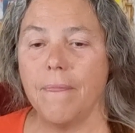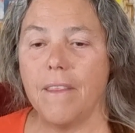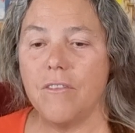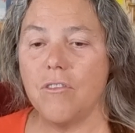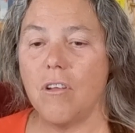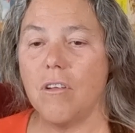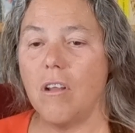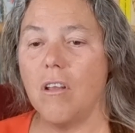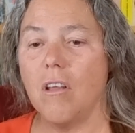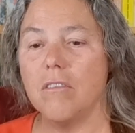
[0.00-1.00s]
there's not
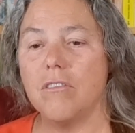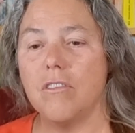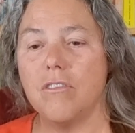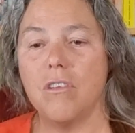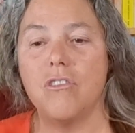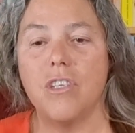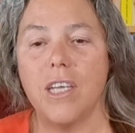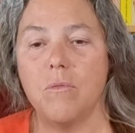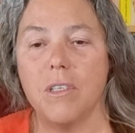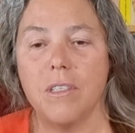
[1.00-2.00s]
a lot to
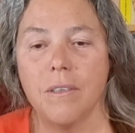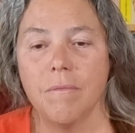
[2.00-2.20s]
associate with.